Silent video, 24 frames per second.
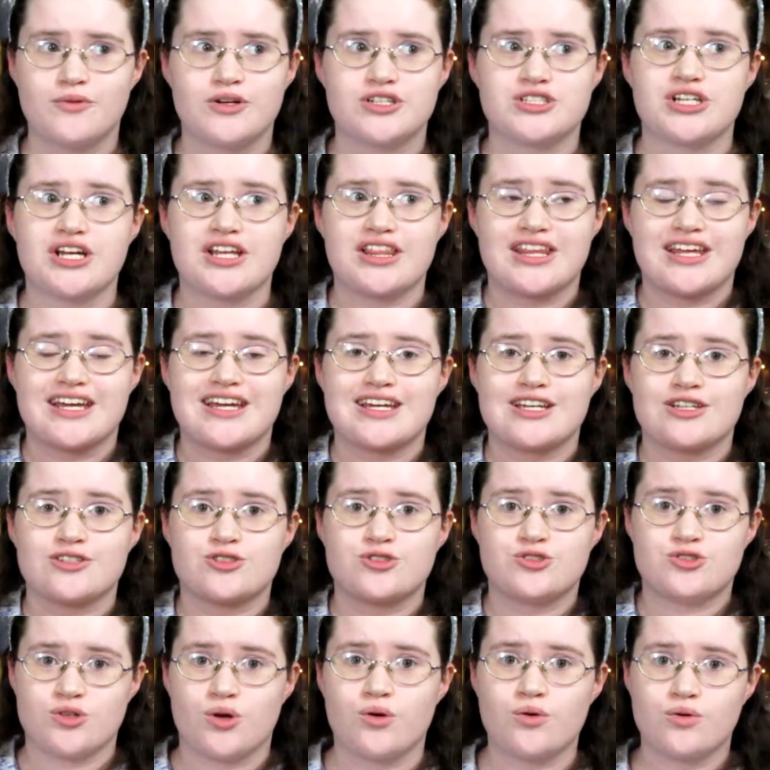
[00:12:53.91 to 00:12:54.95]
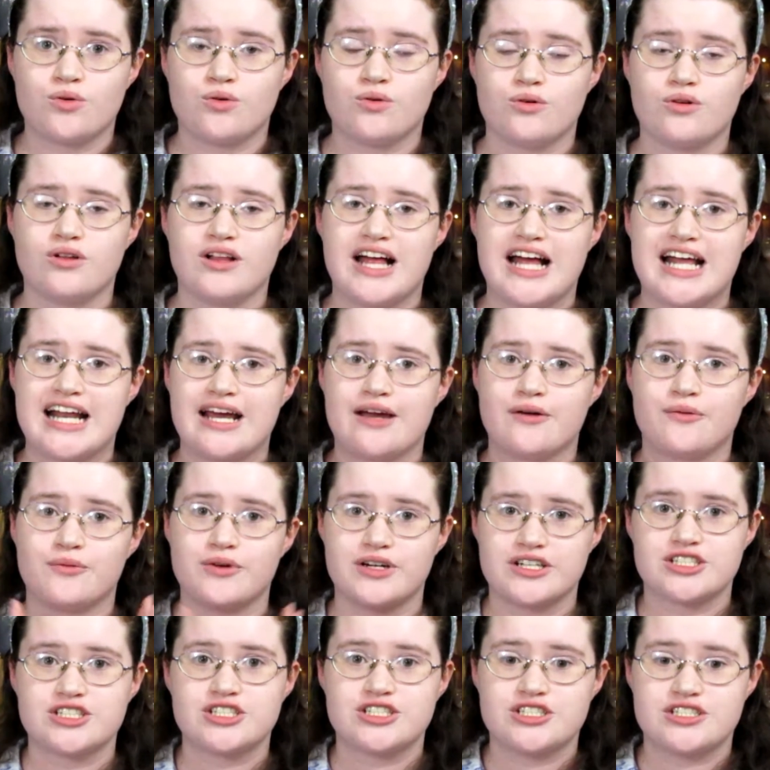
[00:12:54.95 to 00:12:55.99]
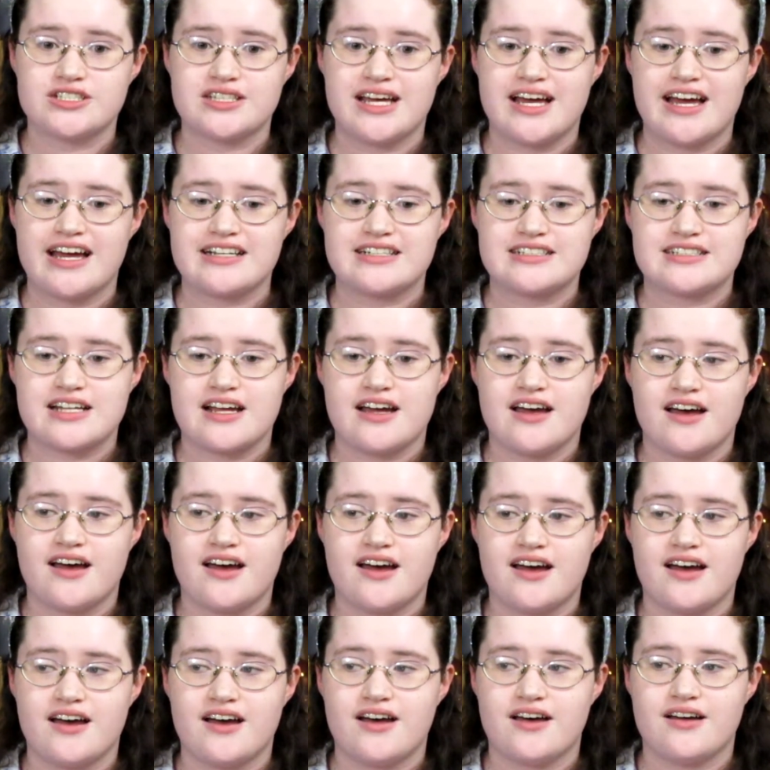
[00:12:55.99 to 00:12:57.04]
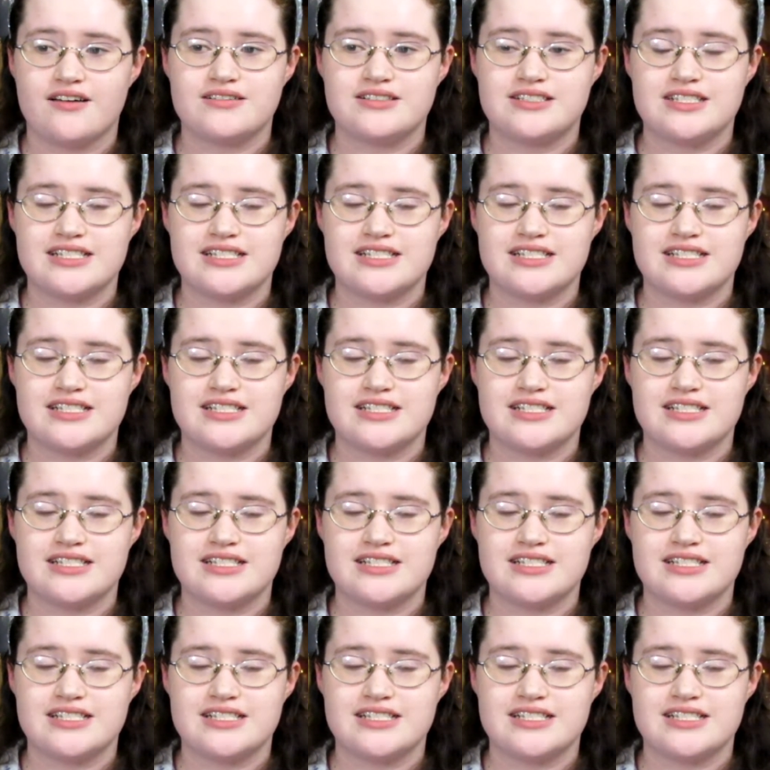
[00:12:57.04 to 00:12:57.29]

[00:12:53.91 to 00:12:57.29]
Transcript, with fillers: which I think is so cool and I wish that uh,